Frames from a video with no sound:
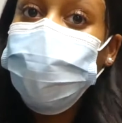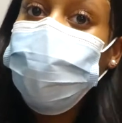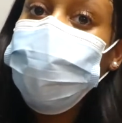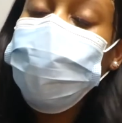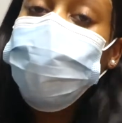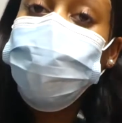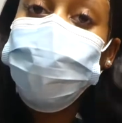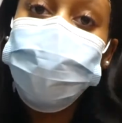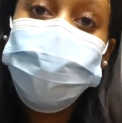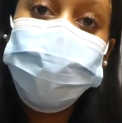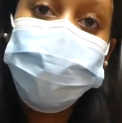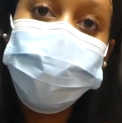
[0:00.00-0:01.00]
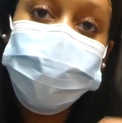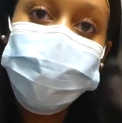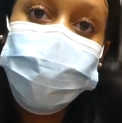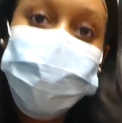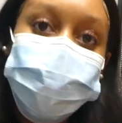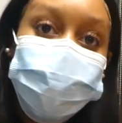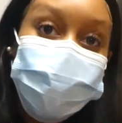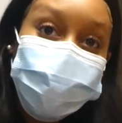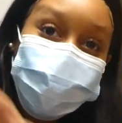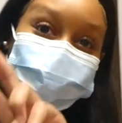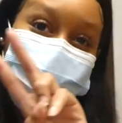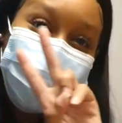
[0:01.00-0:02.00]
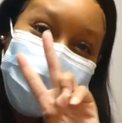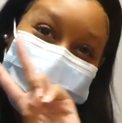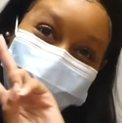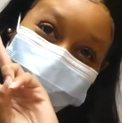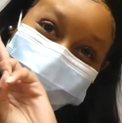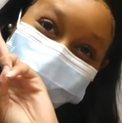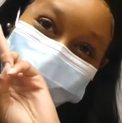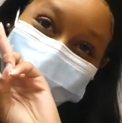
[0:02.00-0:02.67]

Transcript: Nothing is said.